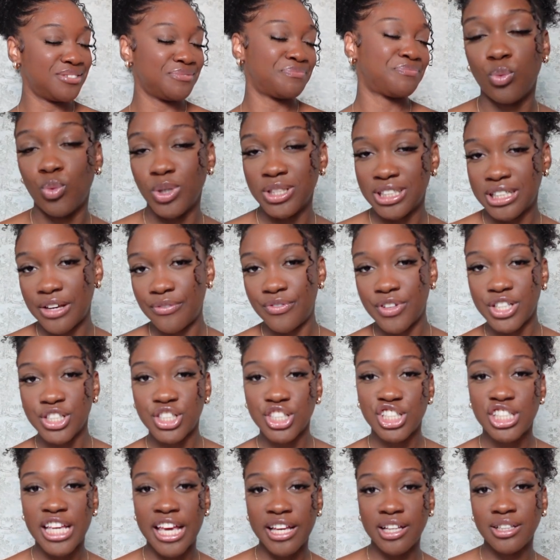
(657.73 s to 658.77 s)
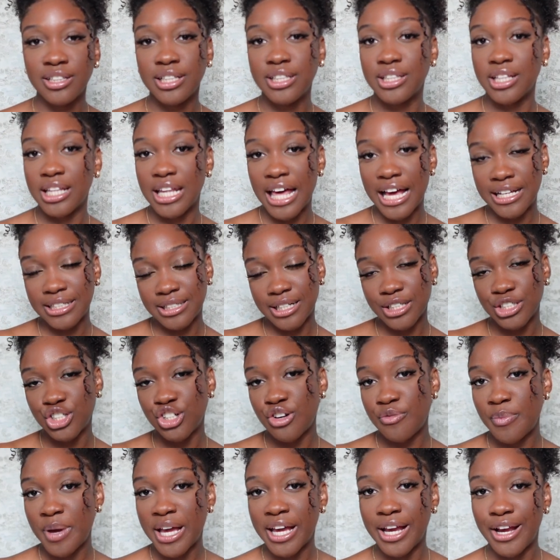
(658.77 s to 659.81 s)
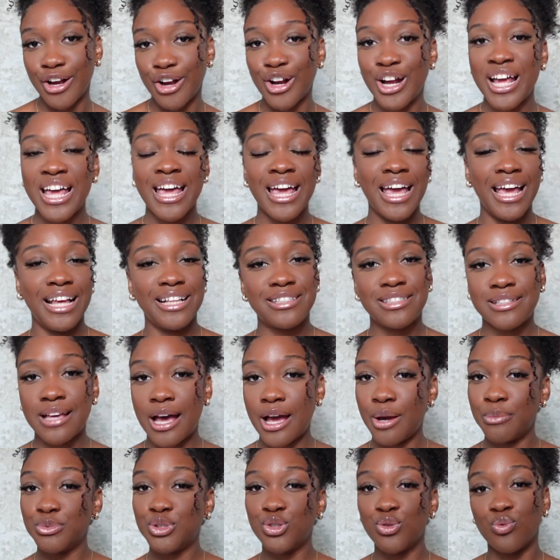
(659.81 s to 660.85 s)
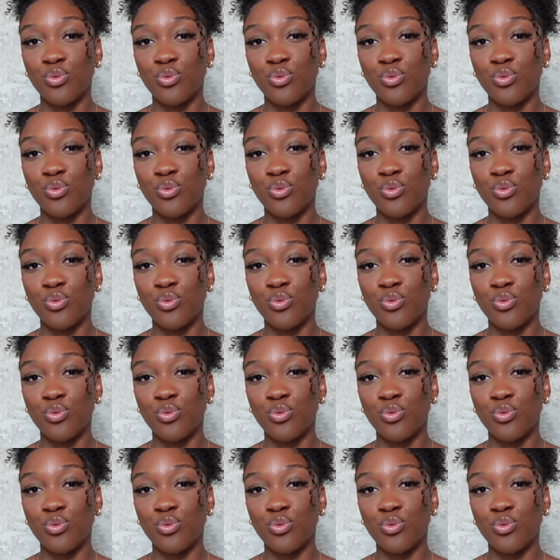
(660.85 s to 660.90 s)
Once I finish detangling the last section of my hair, it's time to